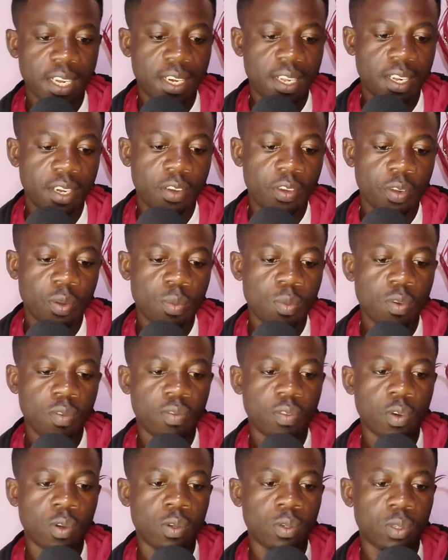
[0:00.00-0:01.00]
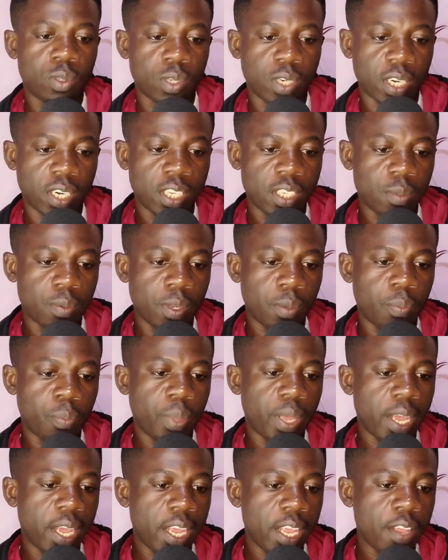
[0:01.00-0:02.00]
then you move on to the next bit,
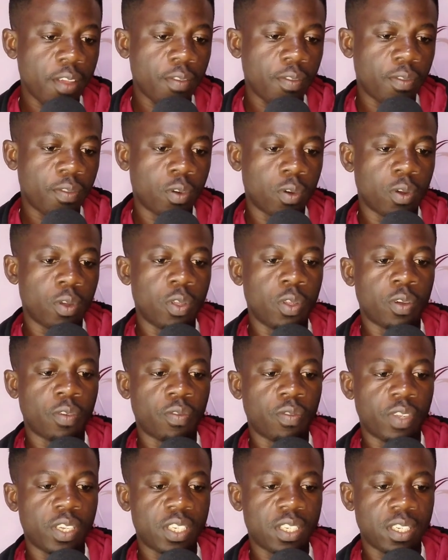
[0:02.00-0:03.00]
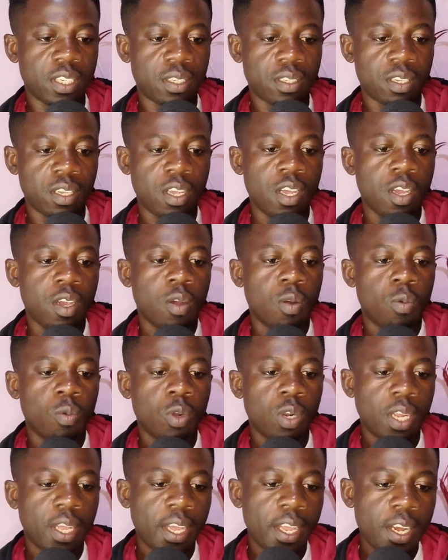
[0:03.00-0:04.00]
paying for your visit.
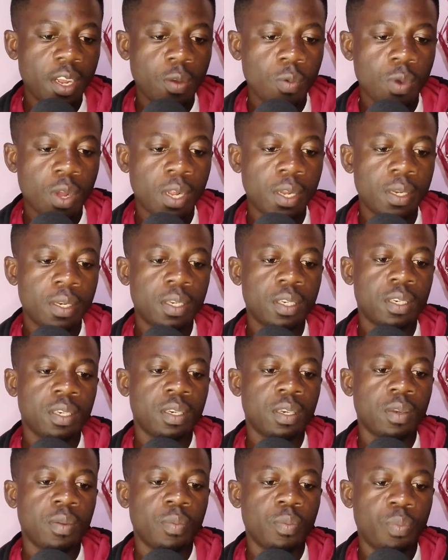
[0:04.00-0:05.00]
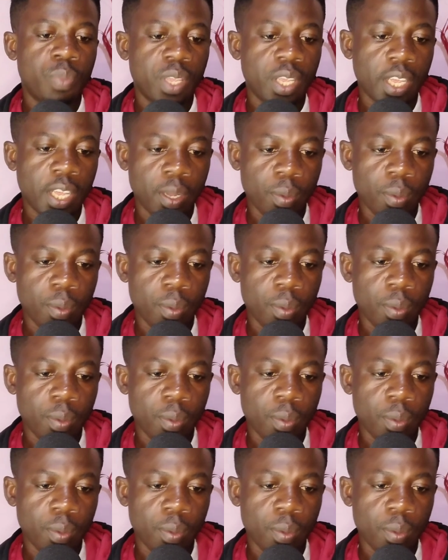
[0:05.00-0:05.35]
Will anyone be